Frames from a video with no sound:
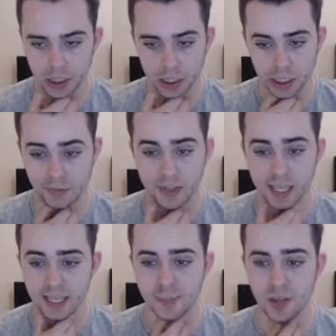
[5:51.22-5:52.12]
I think
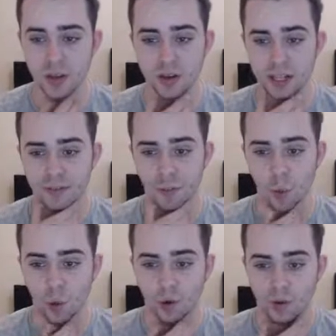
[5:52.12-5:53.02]
it's purely
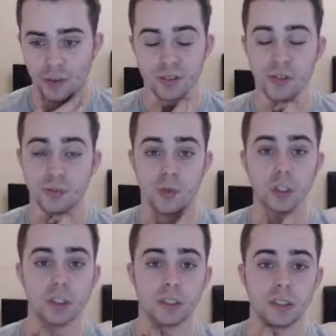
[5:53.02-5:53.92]
for the Azumarill,
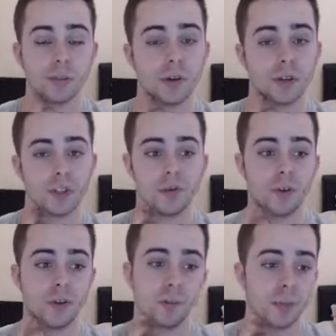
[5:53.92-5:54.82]
to be honest with
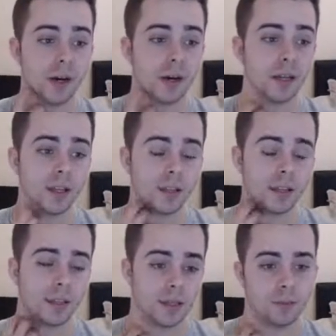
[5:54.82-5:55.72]
you, but
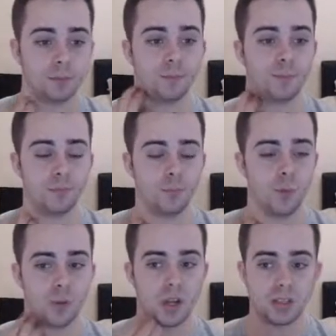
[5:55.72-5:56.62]
um,
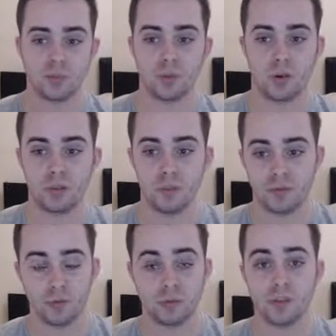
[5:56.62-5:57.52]
Moonblast and Pollen
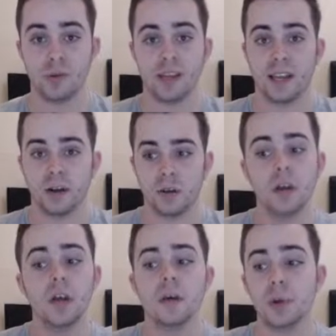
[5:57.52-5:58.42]
Puff will 2-hit KO, or
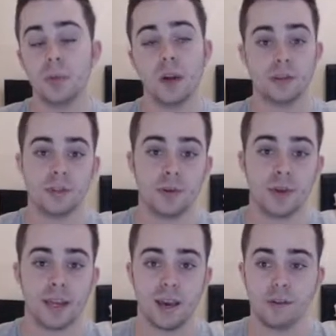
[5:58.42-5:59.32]
Moonblast will
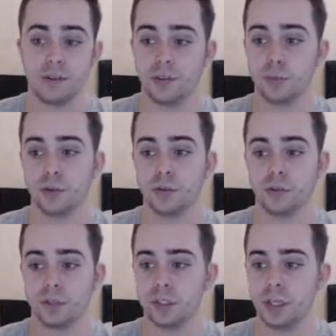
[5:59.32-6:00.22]
2-hit KO and Azumarill.
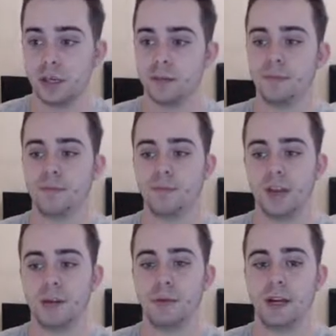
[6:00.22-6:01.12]
Um,
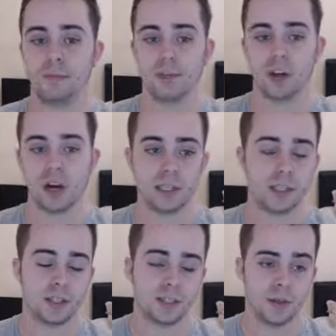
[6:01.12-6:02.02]
anyway,
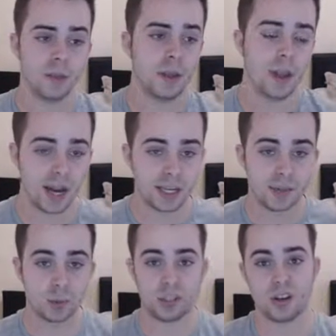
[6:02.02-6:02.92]
regardless. So energy
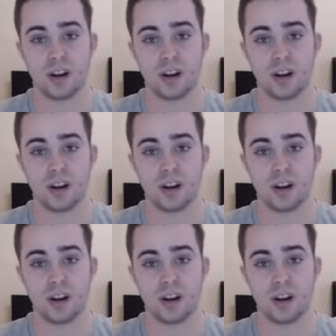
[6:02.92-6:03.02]
ball's just kind